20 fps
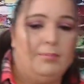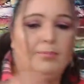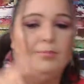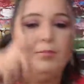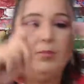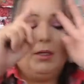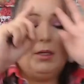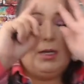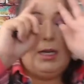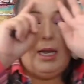
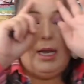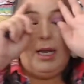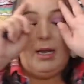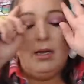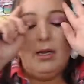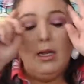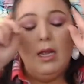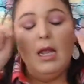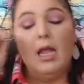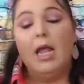Okay,
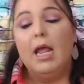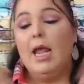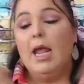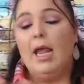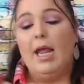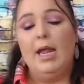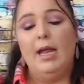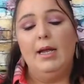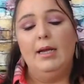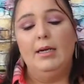
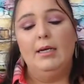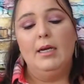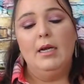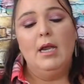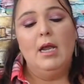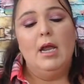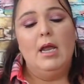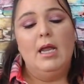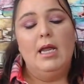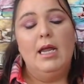and
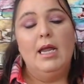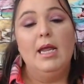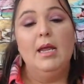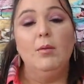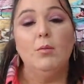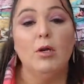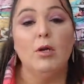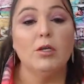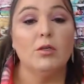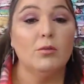it
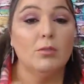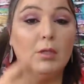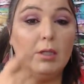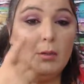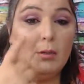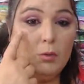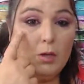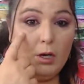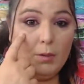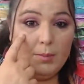worked really
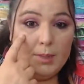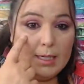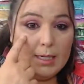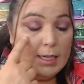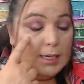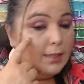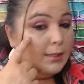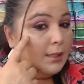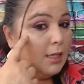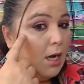well
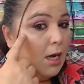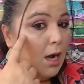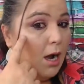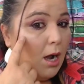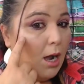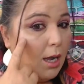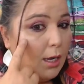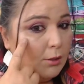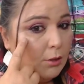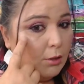because
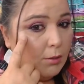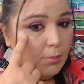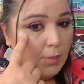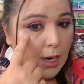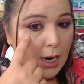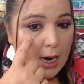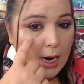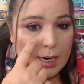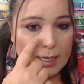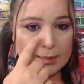under my
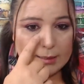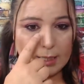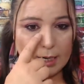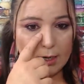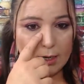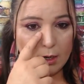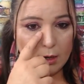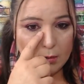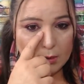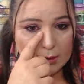eyes, I
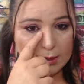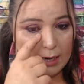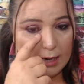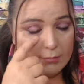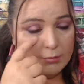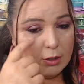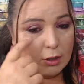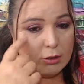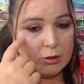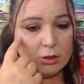always have
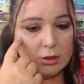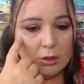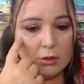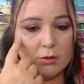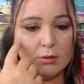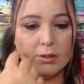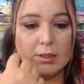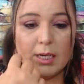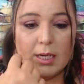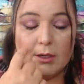dark
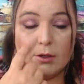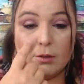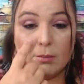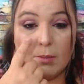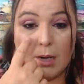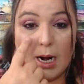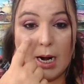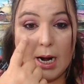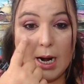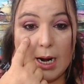circles under
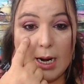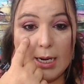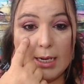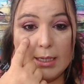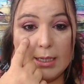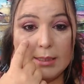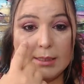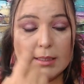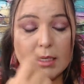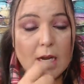my
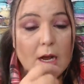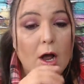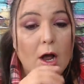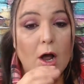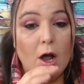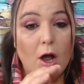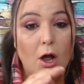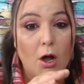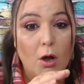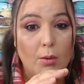eyes,
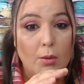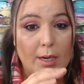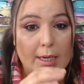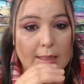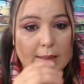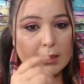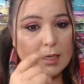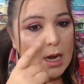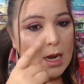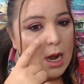
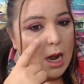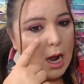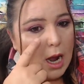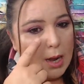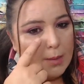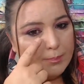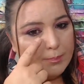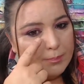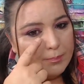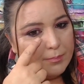always.
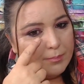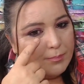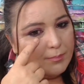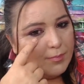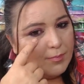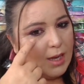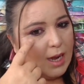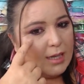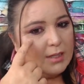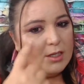
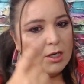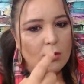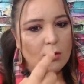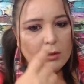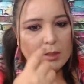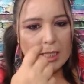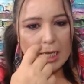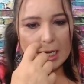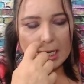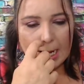I don't
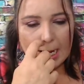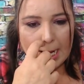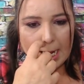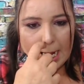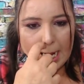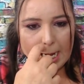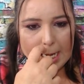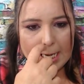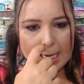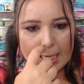think it
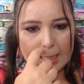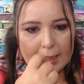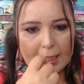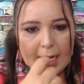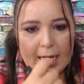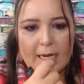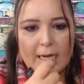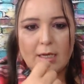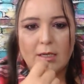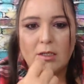hit it
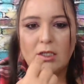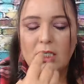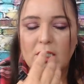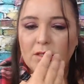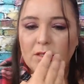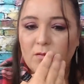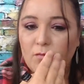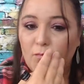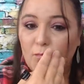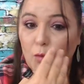like
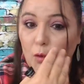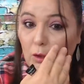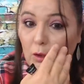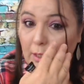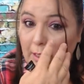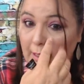just fully.